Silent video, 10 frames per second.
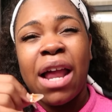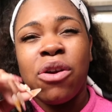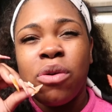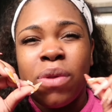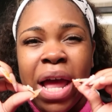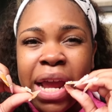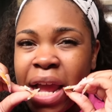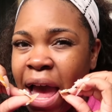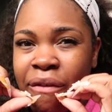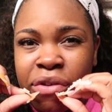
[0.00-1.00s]
I don't
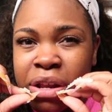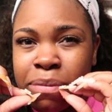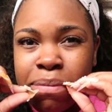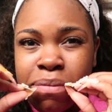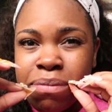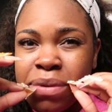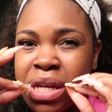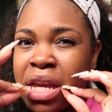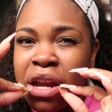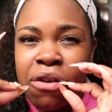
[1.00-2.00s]
like having to
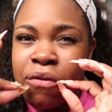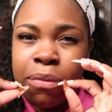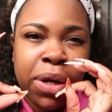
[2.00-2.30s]
be careful